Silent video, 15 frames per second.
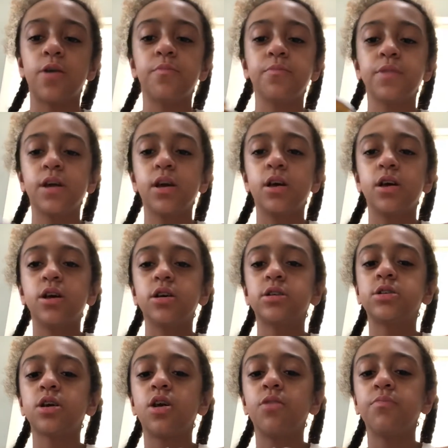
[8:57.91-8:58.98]

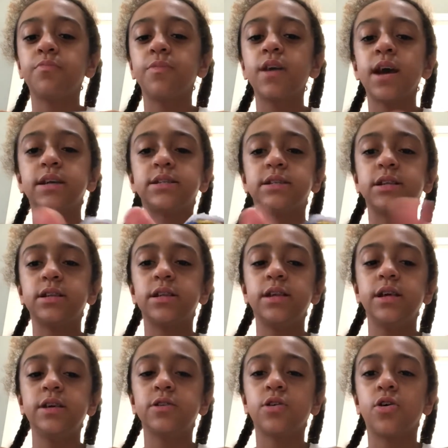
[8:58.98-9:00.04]
So, yes,
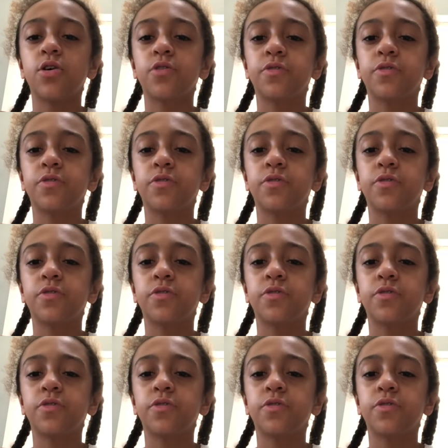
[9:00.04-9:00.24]
these are